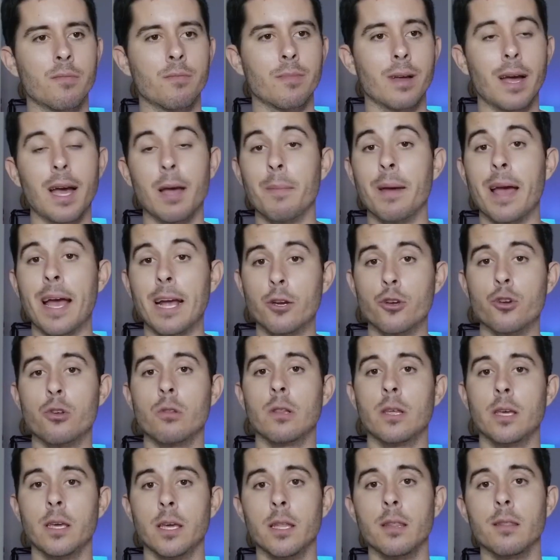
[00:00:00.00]
I'm
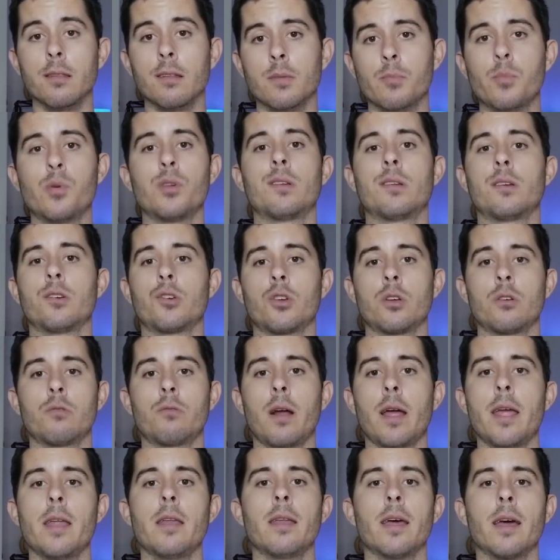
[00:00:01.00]
actually in this position
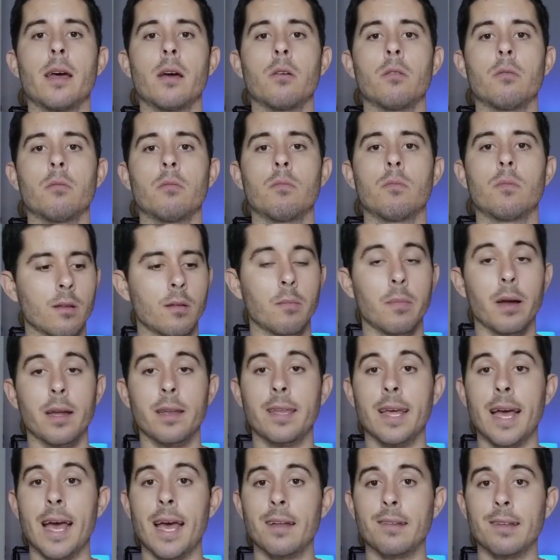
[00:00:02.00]
right now. My
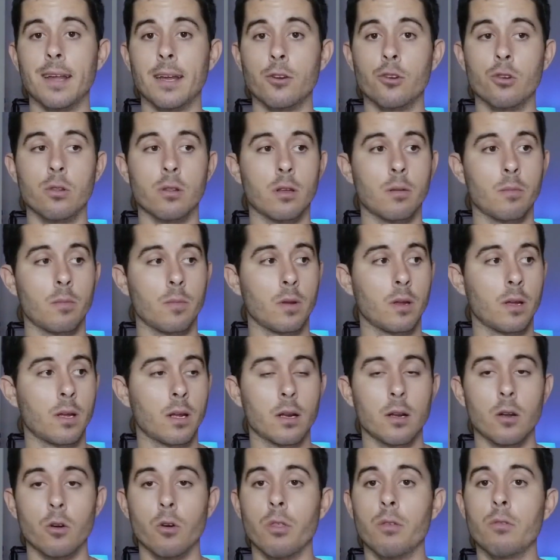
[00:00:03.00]
dad's actually
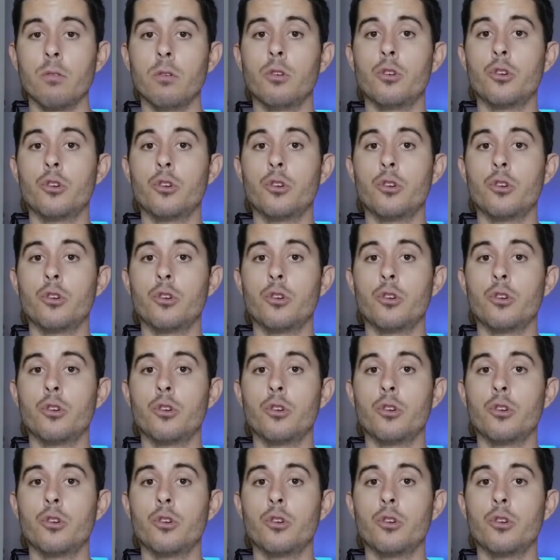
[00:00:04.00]
gonna go through